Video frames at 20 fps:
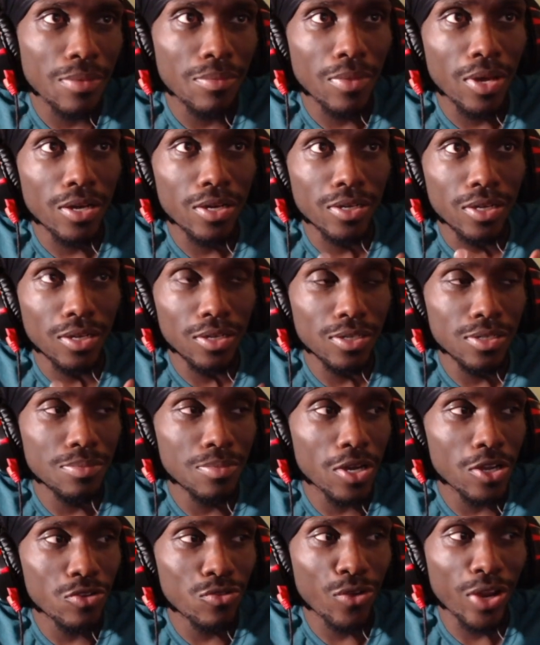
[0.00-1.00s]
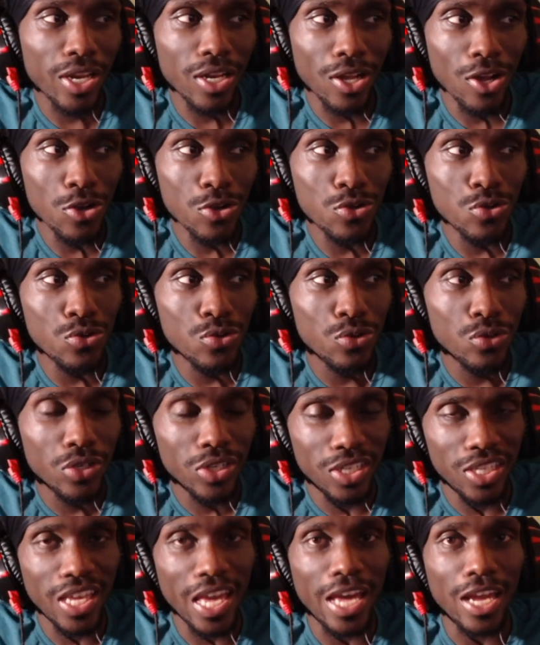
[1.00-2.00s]
My uh, my great uncle,
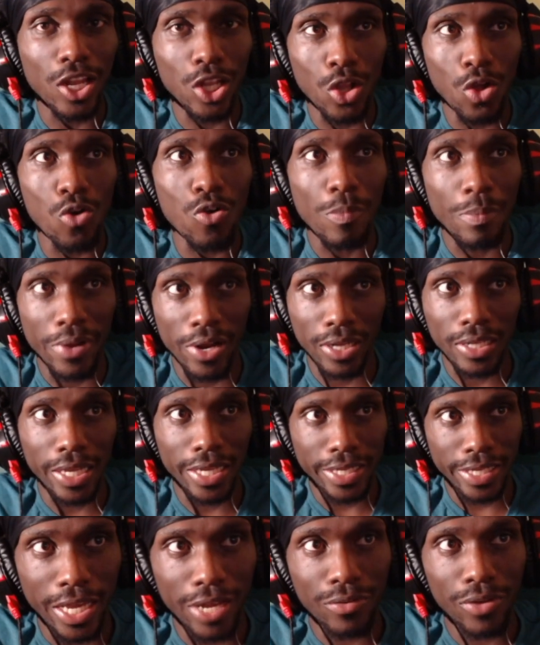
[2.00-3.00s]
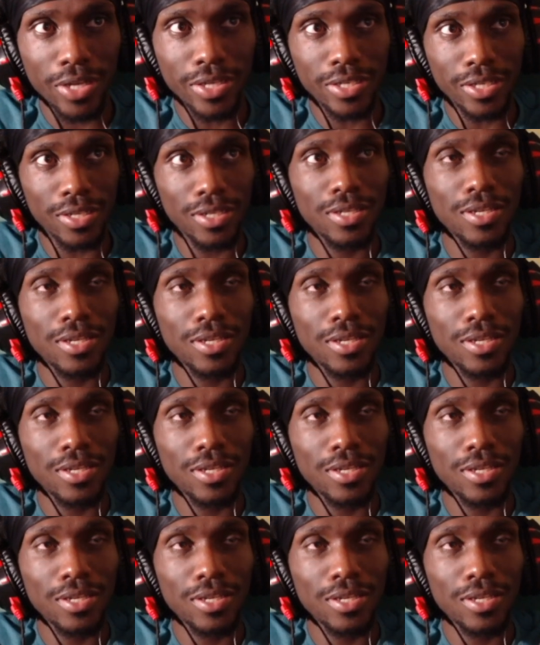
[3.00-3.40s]
he had a long beard like right there.